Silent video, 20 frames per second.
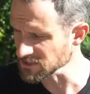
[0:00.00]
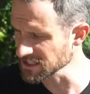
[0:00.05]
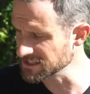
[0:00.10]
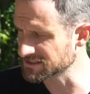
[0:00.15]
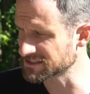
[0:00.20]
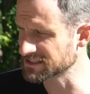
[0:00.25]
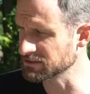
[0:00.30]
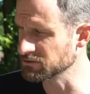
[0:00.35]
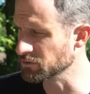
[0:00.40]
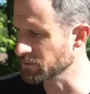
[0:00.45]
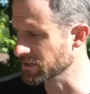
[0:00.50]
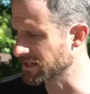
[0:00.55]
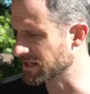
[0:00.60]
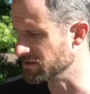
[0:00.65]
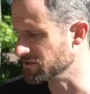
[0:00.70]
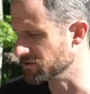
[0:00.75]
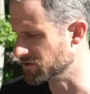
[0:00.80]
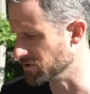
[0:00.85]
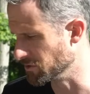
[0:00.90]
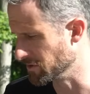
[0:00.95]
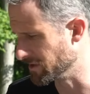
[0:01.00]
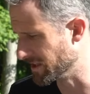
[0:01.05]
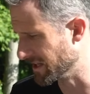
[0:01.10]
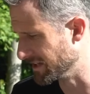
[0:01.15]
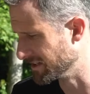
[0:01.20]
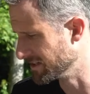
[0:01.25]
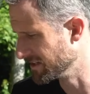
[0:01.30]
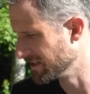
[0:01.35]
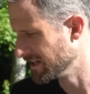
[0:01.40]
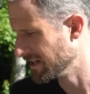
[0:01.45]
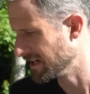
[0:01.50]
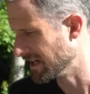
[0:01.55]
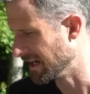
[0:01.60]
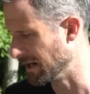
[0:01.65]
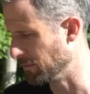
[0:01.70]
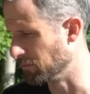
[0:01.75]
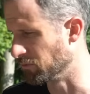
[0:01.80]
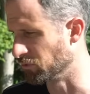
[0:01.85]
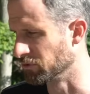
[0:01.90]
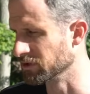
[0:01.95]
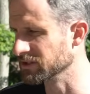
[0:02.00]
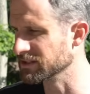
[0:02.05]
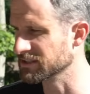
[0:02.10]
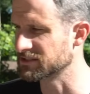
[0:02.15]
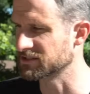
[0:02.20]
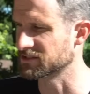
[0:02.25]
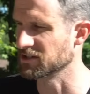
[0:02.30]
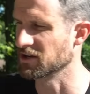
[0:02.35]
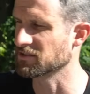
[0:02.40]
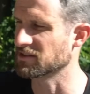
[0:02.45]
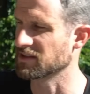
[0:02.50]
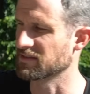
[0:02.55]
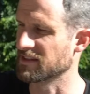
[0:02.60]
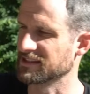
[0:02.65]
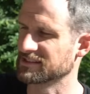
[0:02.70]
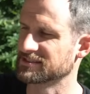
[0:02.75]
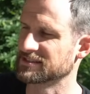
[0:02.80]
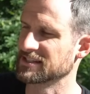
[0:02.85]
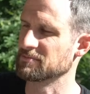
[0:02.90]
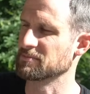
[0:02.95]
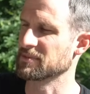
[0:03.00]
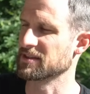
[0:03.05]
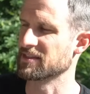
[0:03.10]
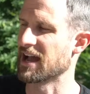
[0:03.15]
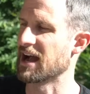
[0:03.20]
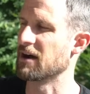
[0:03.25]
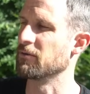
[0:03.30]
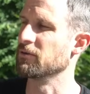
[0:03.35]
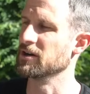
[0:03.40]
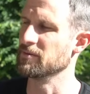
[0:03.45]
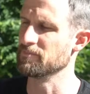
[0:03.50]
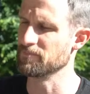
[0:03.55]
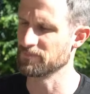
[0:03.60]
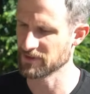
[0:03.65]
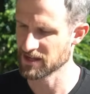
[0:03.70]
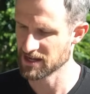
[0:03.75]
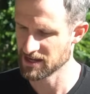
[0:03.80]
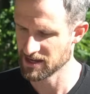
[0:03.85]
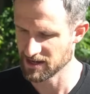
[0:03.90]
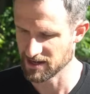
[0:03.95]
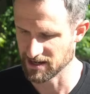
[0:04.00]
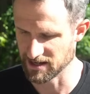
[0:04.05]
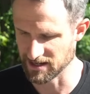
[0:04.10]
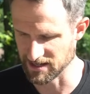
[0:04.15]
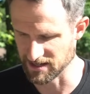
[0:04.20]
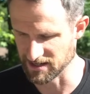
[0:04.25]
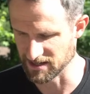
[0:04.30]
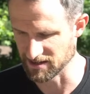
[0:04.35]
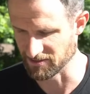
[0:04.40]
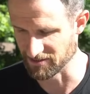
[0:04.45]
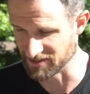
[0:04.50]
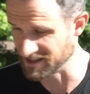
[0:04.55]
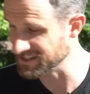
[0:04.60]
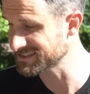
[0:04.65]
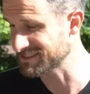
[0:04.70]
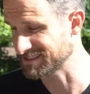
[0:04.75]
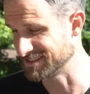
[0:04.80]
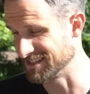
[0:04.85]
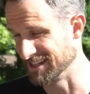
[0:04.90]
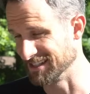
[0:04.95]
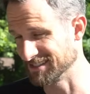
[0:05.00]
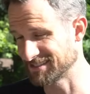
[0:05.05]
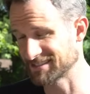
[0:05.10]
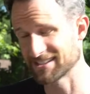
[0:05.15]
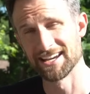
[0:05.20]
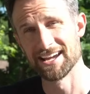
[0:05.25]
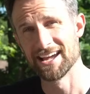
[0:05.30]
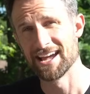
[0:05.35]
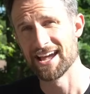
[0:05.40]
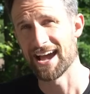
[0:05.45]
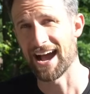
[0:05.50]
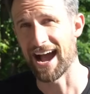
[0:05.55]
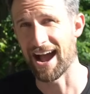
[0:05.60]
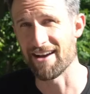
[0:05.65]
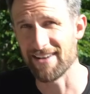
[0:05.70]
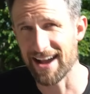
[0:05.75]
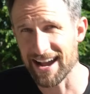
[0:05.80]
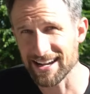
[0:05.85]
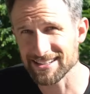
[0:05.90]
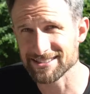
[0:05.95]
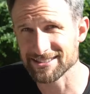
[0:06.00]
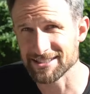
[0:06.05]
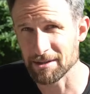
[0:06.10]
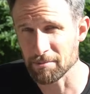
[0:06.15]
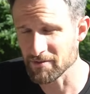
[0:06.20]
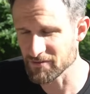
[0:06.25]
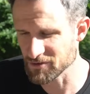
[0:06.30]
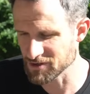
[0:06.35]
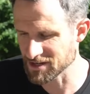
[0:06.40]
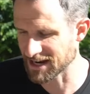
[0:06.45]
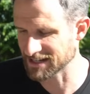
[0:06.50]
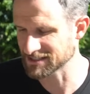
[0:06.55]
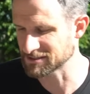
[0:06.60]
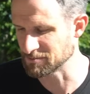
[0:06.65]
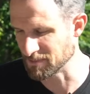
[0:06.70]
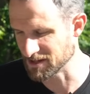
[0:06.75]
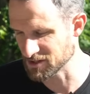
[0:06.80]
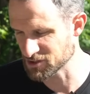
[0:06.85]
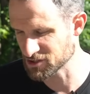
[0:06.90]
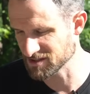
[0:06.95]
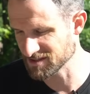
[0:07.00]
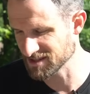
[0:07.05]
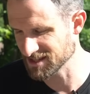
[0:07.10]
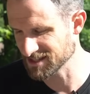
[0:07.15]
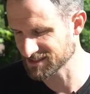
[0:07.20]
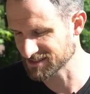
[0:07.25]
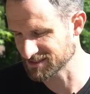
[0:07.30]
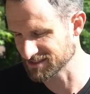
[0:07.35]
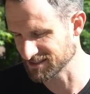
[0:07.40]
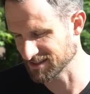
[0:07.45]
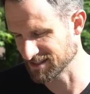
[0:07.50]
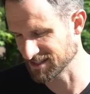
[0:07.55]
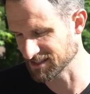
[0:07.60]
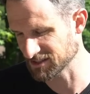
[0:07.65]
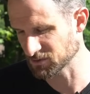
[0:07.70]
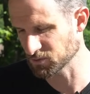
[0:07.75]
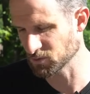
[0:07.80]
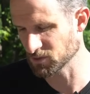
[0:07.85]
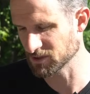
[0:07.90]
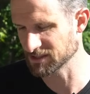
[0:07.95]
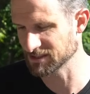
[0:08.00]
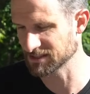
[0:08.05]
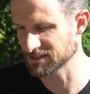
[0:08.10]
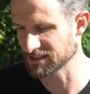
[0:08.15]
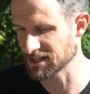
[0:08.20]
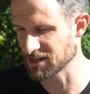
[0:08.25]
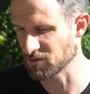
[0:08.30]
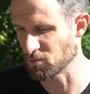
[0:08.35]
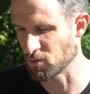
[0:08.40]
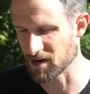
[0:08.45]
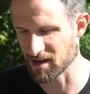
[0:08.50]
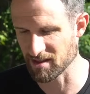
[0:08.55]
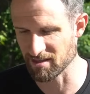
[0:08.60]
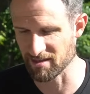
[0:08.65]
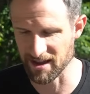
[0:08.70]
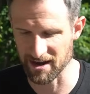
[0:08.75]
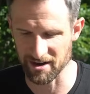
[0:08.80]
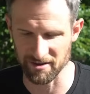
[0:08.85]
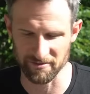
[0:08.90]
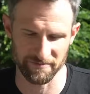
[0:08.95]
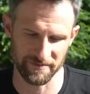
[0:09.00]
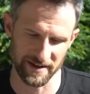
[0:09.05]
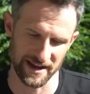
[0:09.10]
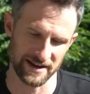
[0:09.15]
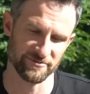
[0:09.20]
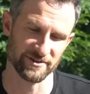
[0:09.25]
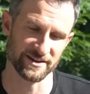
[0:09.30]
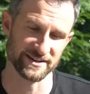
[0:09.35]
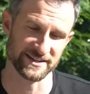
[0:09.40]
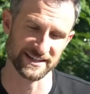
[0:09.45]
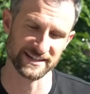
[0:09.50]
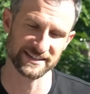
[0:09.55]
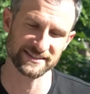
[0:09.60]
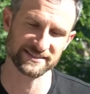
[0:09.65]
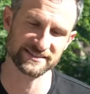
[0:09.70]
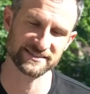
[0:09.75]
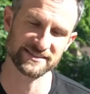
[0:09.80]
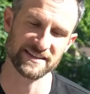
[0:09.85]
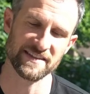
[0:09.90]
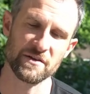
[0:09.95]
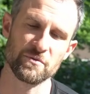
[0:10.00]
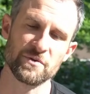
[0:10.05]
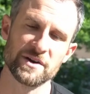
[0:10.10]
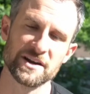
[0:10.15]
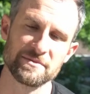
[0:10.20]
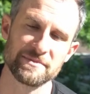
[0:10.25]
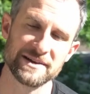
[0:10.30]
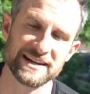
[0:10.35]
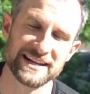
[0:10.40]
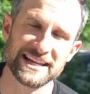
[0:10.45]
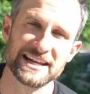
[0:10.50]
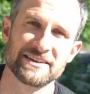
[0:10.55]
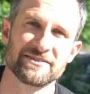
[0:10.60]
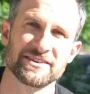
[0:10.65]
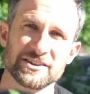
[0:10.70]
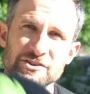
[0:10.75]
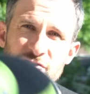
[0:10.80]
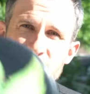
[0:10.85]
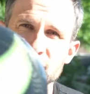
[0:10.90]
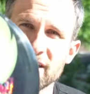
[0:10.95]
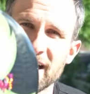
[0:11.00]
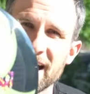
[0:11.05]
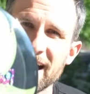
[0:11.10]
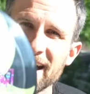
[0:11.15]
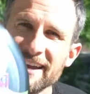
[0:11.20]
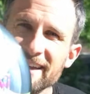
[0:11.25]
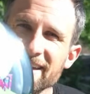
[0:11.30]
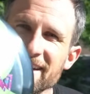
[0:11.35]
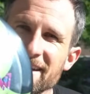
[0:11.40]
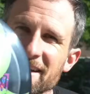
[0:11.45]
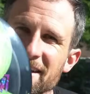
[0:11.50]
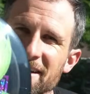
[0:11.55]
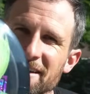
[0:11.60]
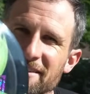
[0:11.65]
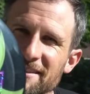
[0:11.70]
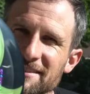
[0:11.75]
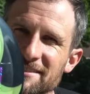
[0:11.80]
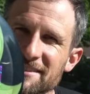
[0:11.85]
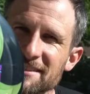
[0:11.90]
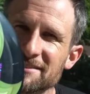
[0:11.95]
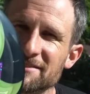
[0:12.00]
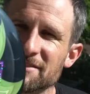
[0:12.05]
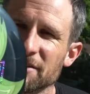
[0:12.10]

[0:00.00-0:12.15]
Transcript: see what we can do with it. I'm really stoked that they sent me that one. This disc, I've had some of you guys mention this. This was one of their favorite discs, and they wanted me to give it a try. This is